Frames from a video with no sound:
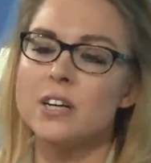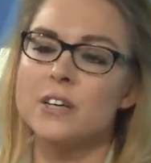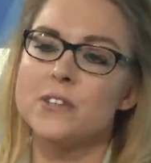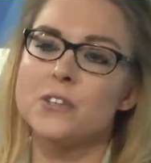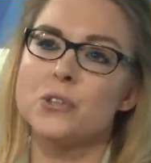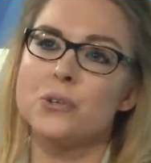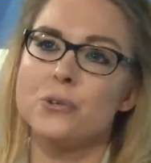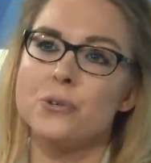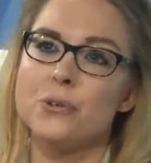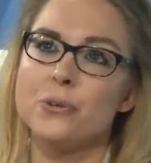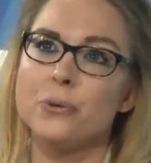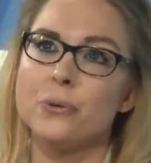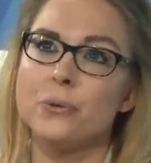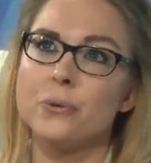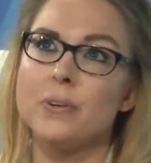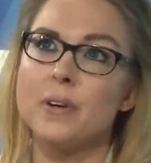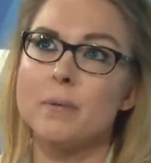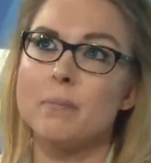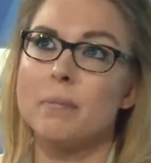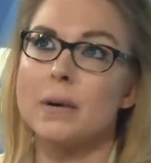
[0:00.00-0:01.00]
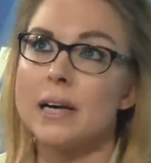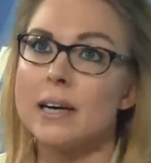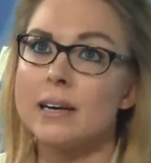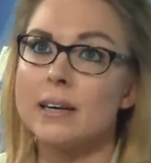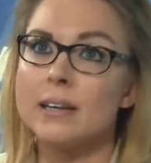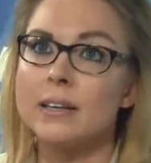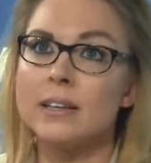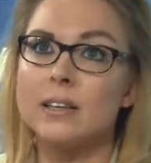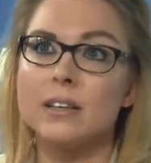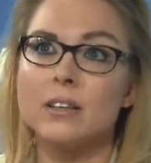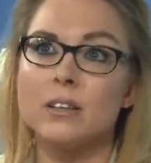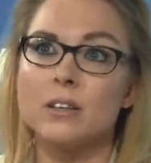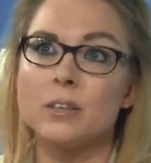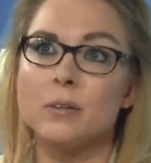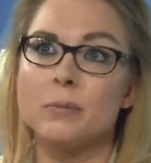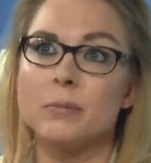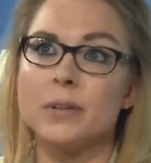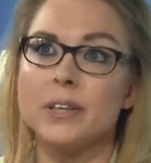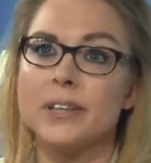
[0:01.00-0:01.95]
So you could apply um,